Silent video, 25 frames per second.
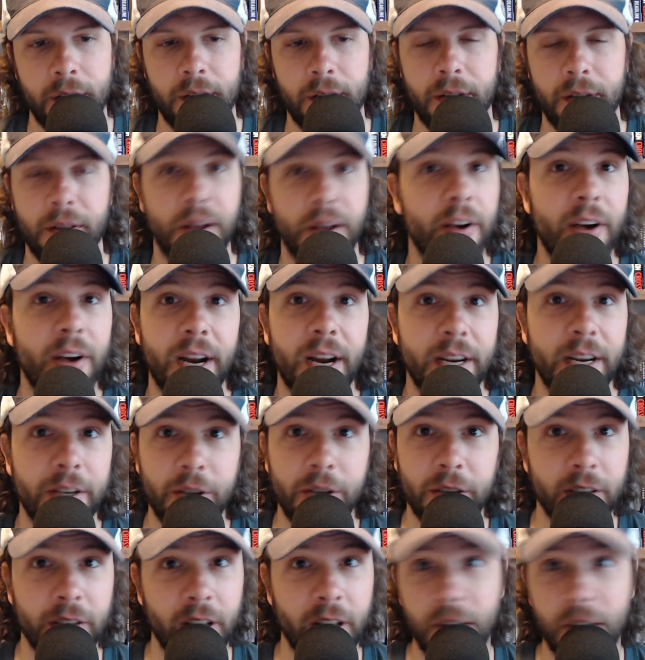There ain't a
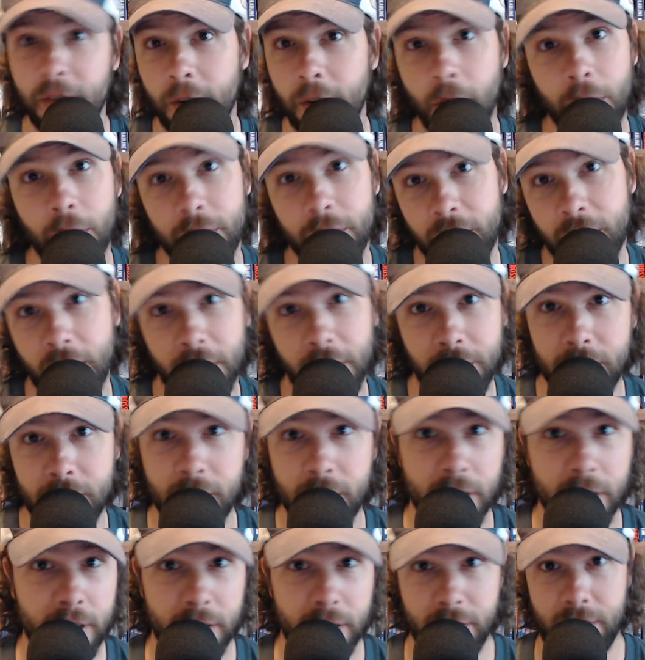good left guard in the N F C
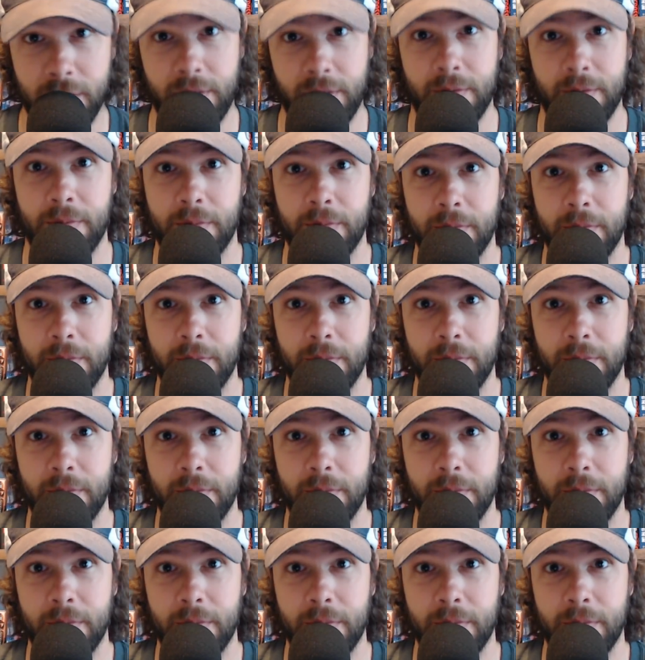East.